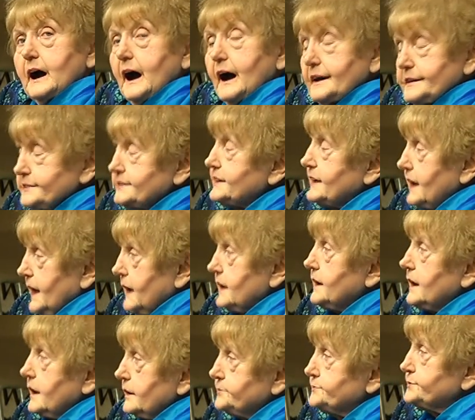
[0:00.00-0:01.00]
I said, I
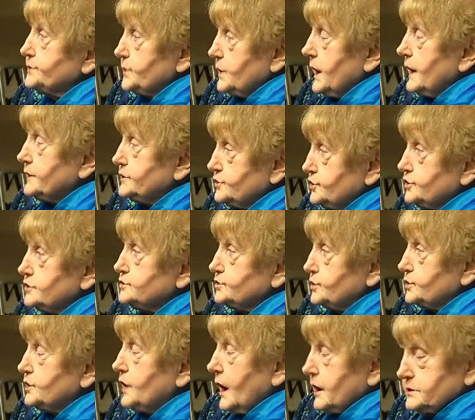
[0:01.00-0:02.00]
love to lecture
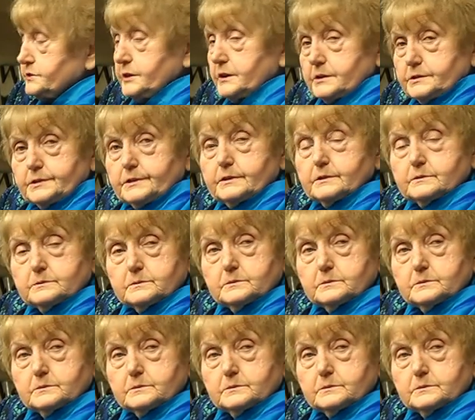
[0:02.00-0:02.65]
to doctors.